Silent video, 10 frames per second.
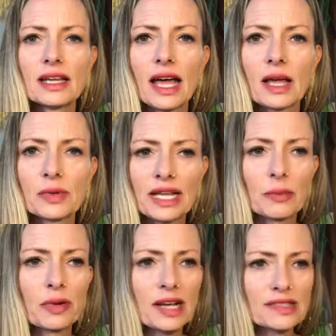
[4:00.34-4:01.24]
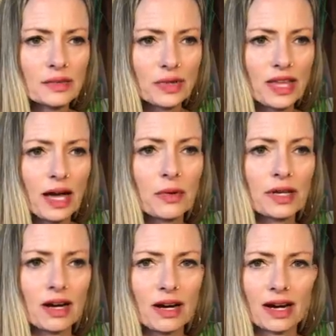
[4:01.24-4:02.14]
And we get present with how
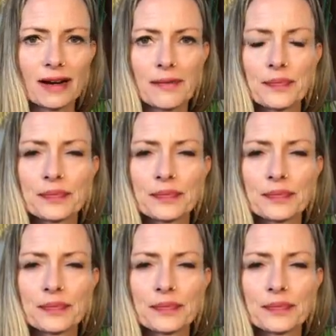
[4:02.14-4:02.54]
we are.